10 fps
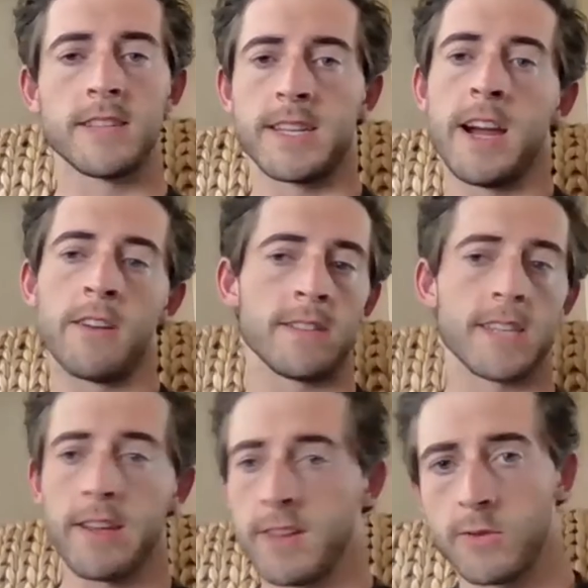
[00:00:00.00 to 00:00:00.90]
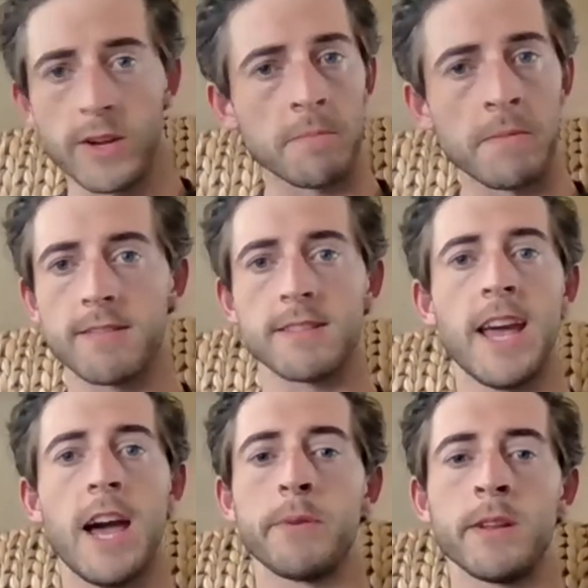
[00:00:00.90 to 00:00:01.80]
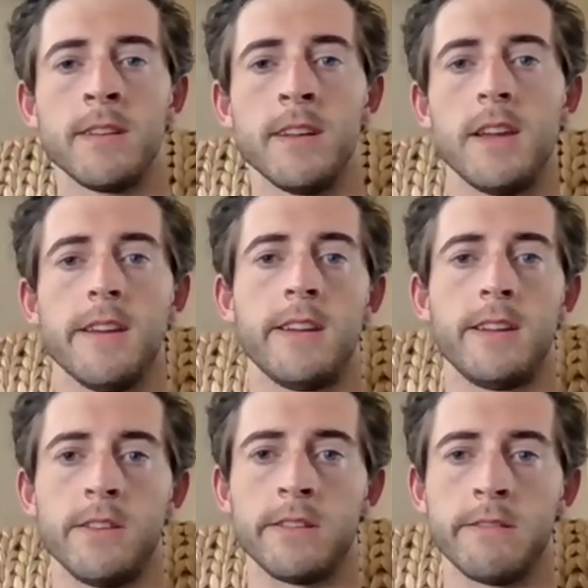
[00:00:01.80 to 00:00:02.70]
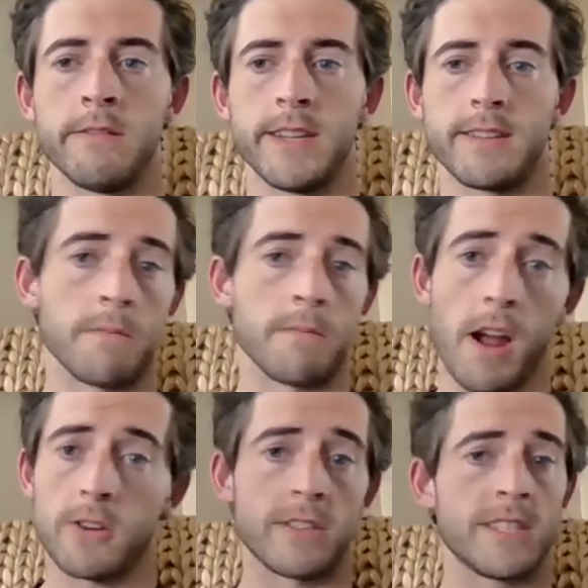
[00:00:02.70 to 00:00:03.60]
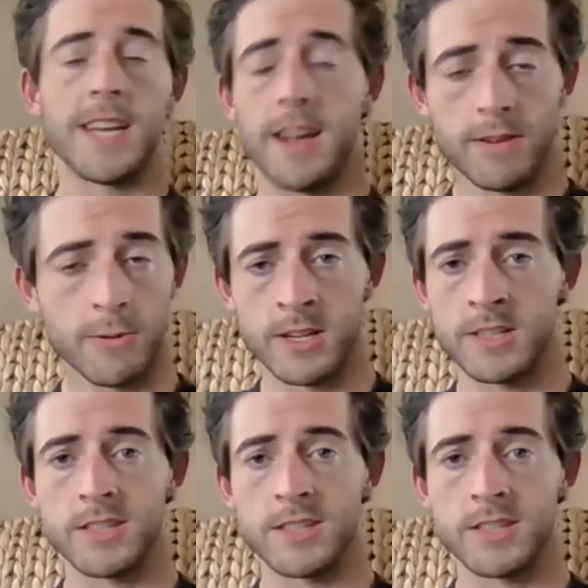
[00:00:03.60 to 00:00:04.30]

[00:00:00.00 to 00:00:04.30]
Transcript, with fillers: sit down and say, I think we can make this happen. It's democracy. Everyone